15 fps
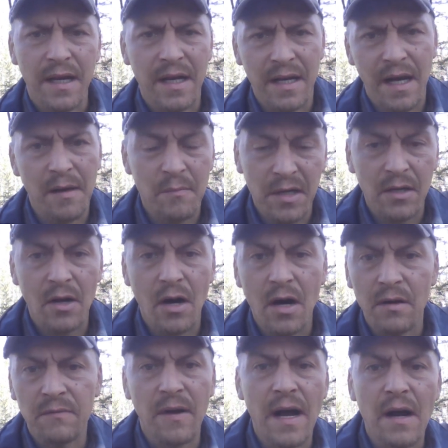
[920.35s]
And I've been gone
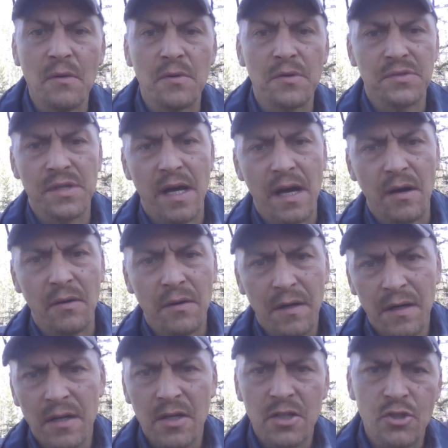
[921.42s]
for hours now
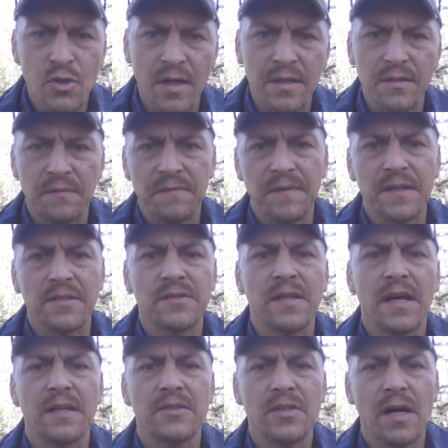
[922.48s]
trying to finish
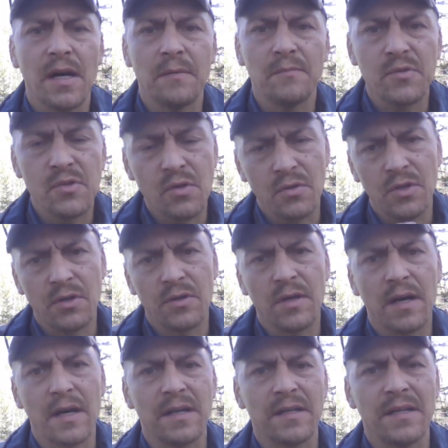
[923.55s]
that job so you're
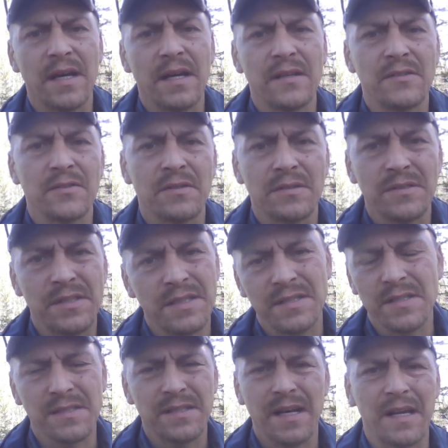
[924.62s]
not in danger. And she
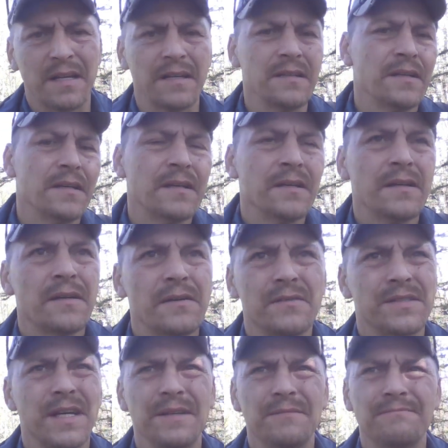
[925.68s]
just kind of
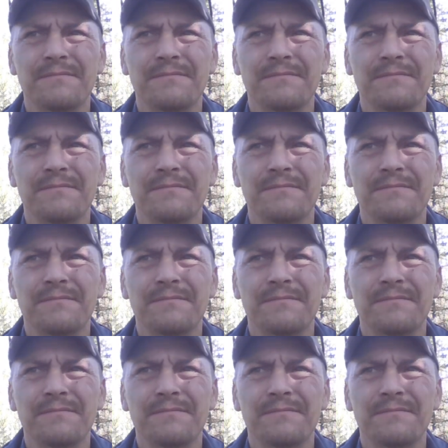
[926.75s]
was like,